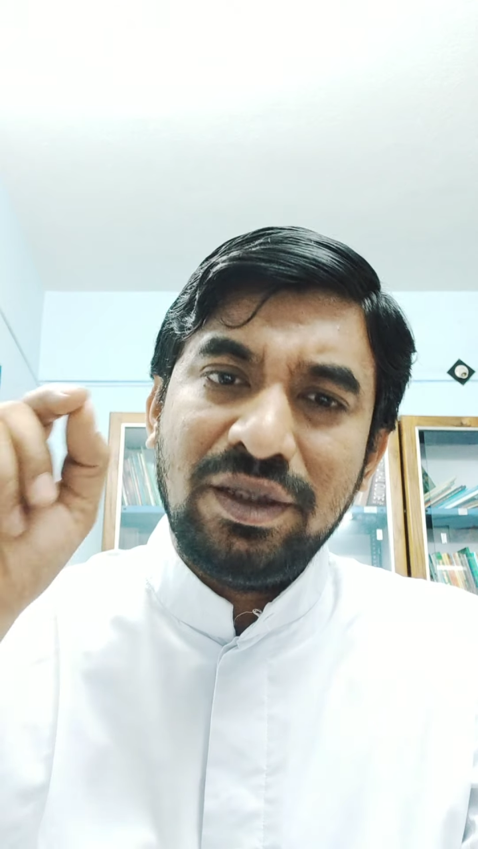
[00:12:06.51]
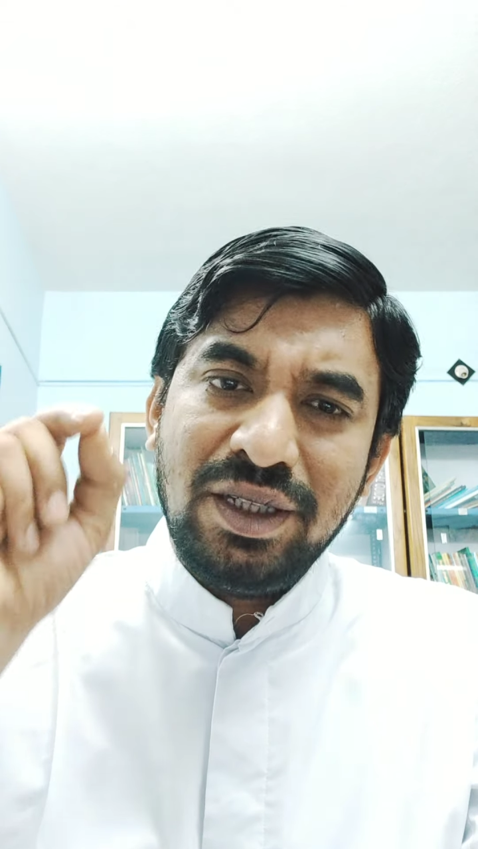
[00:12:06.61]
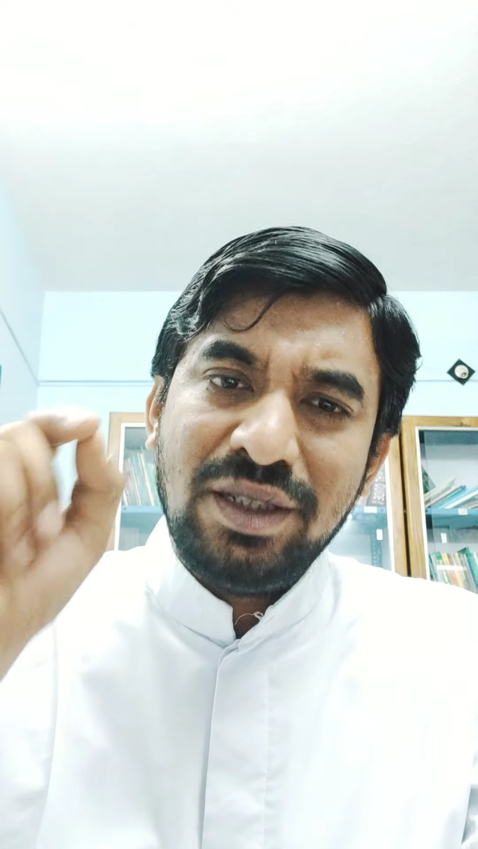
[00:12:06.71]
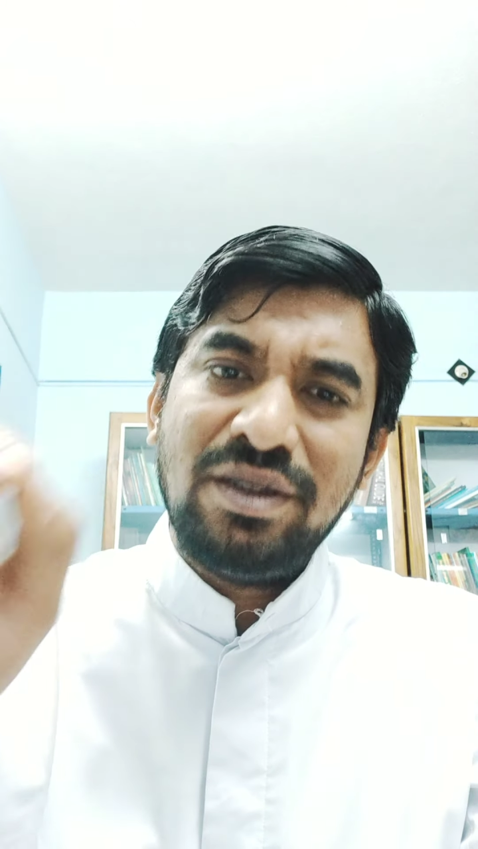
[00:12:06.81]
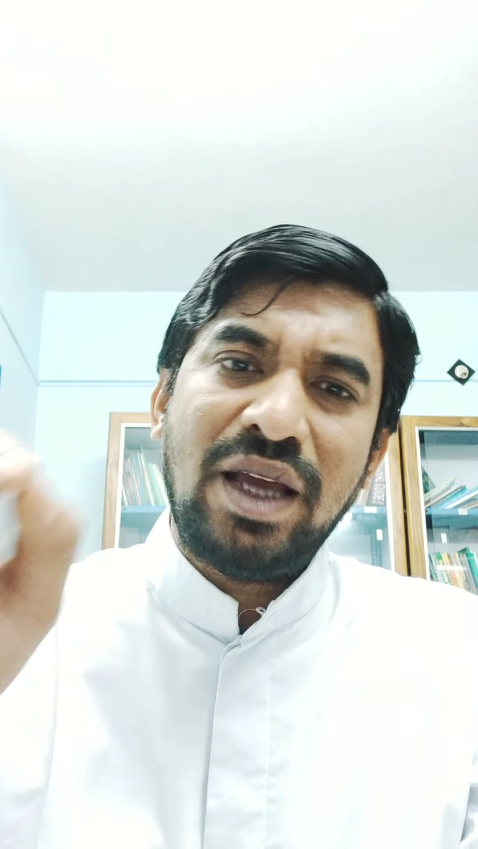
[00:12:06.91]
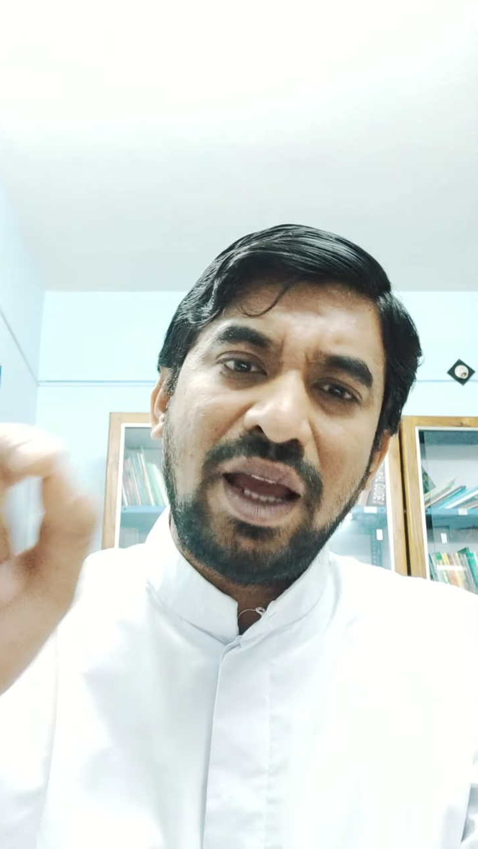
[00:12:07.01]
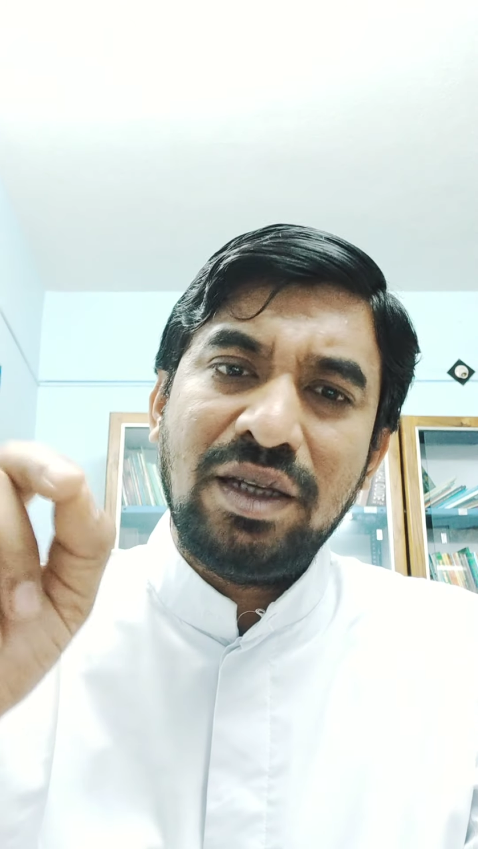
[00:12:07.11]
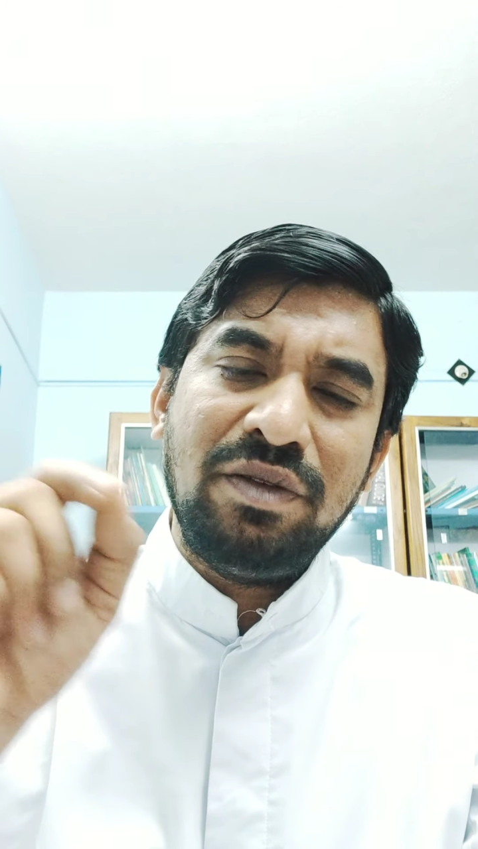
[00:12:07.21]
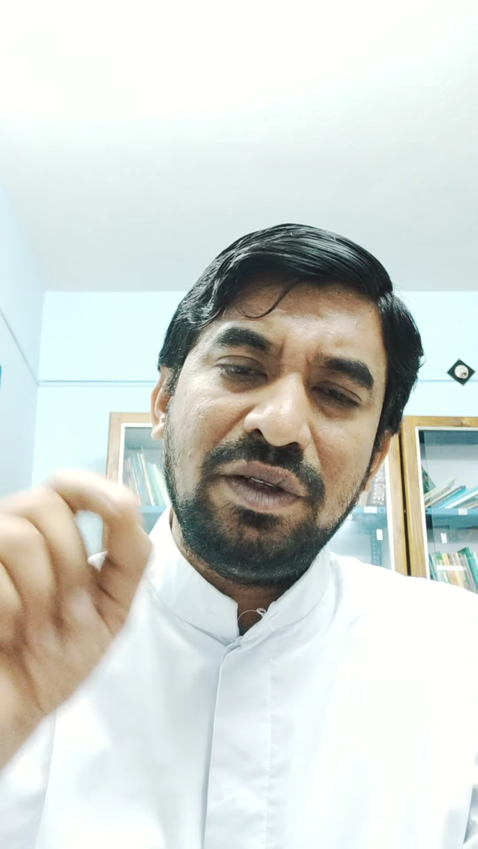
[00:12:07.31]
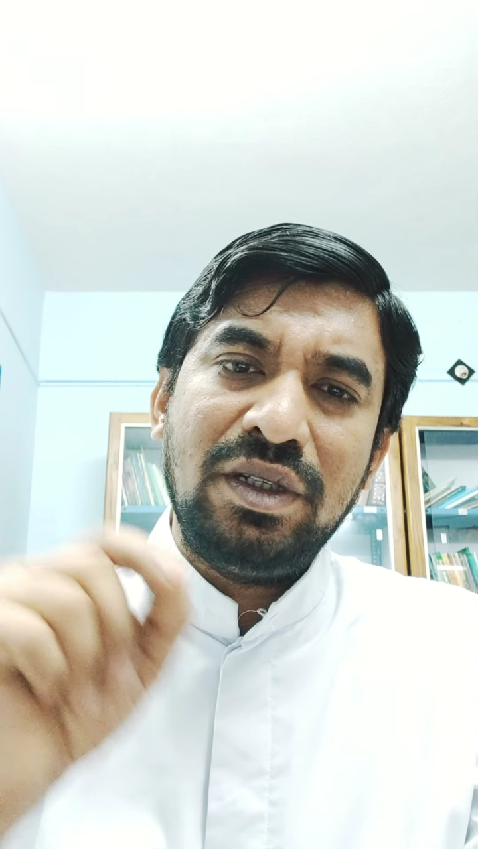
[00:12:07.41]
this
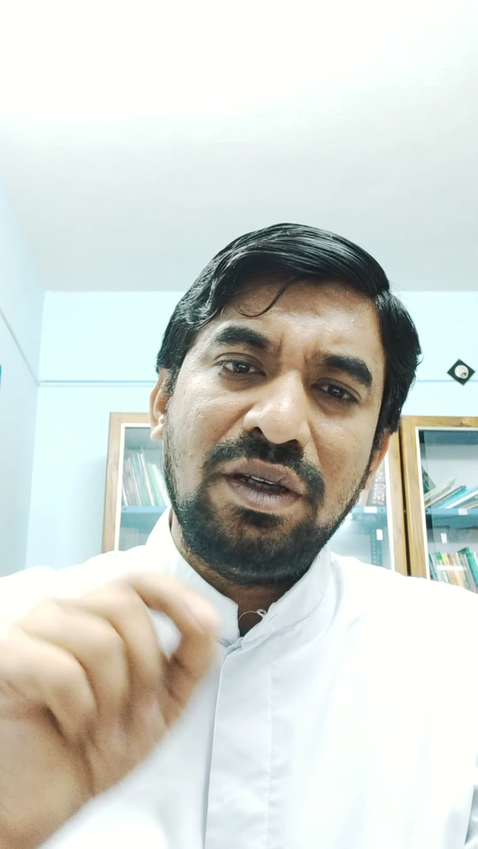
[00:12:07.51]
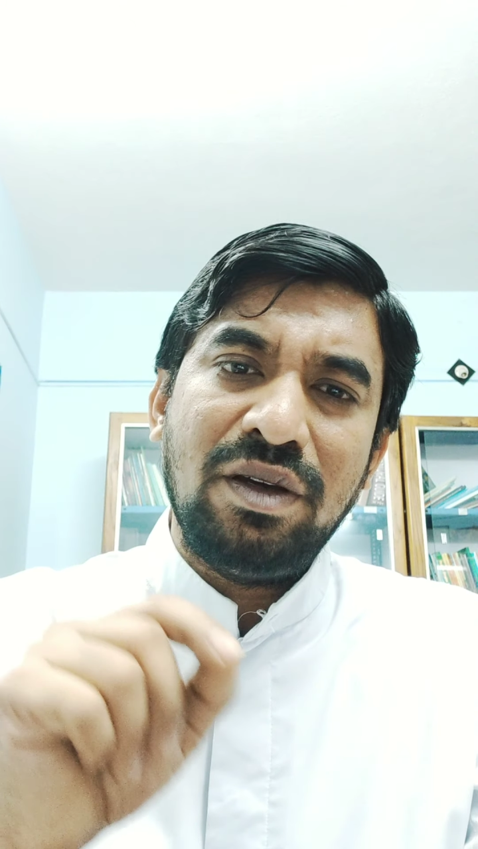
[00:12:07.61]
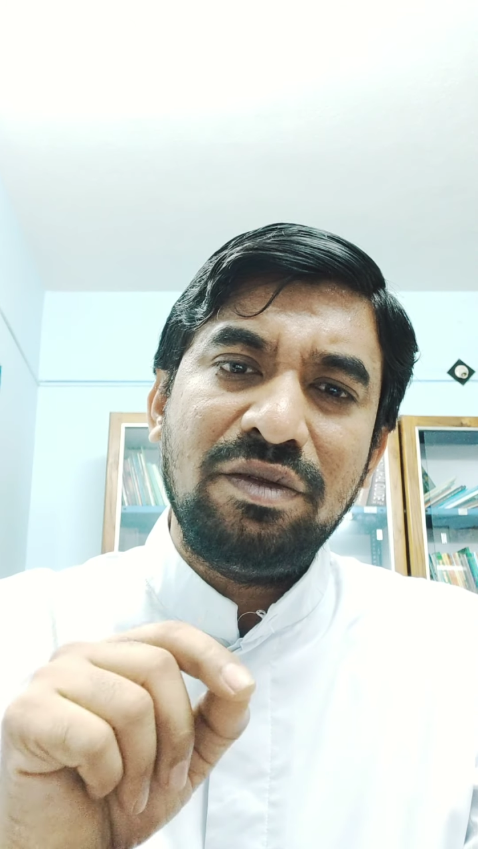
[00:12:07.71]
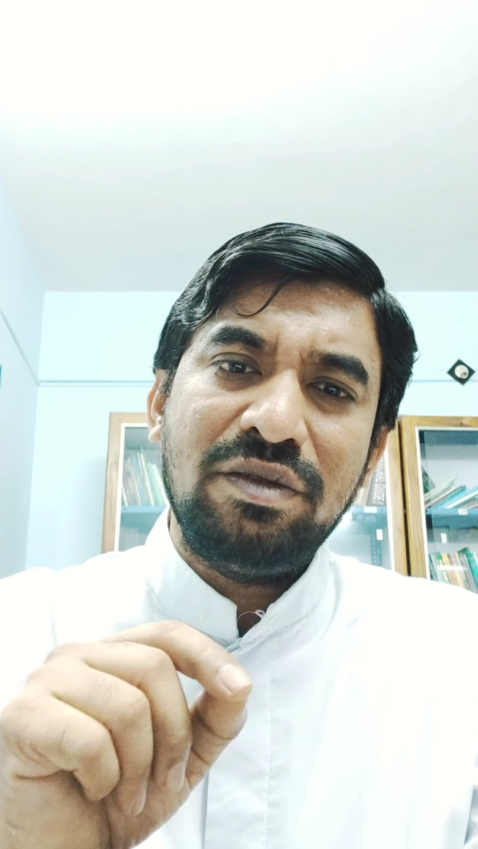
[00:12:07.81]
activity of